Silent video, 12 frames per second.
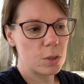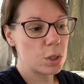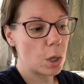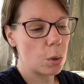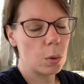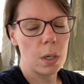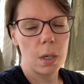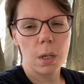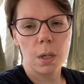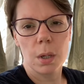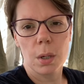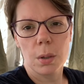So
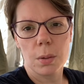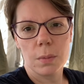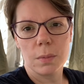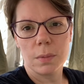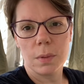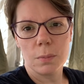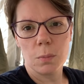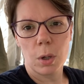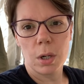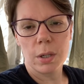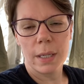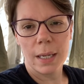
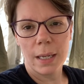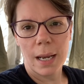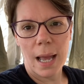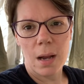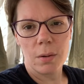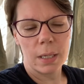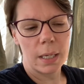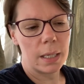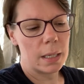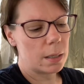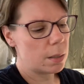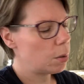we're getting it out,
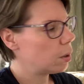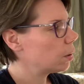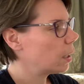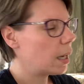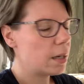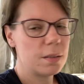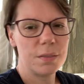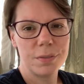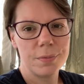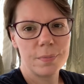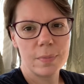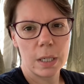getting it kind of,
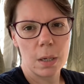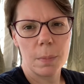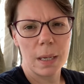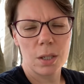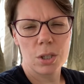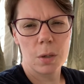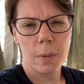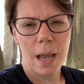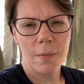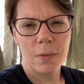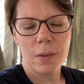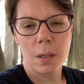making sure we
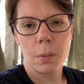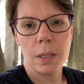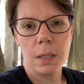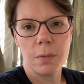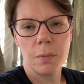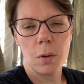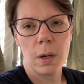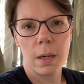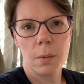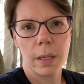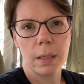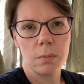have everything we need for
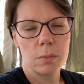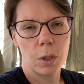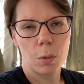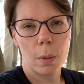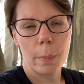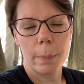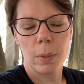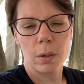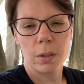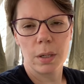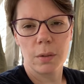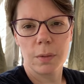it. We couldn't remember,
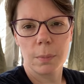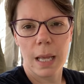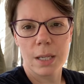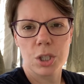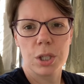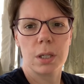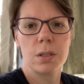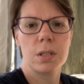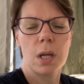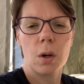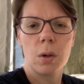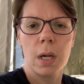from last year.
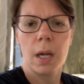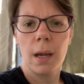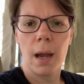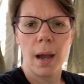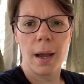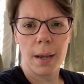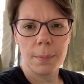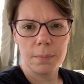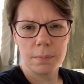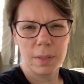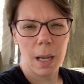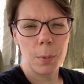So
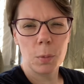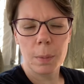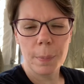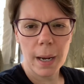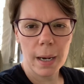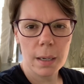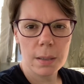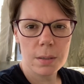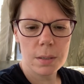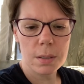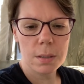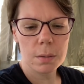couple
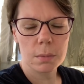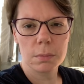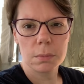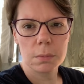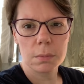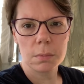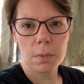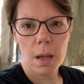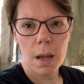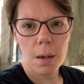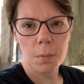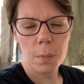repairs
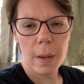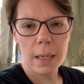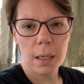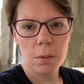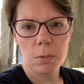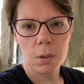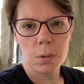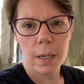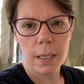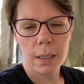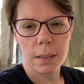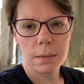we're making real
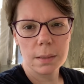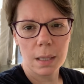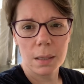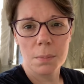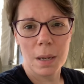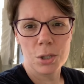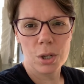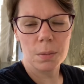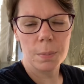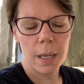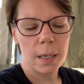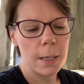quick, and nothing major,
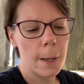but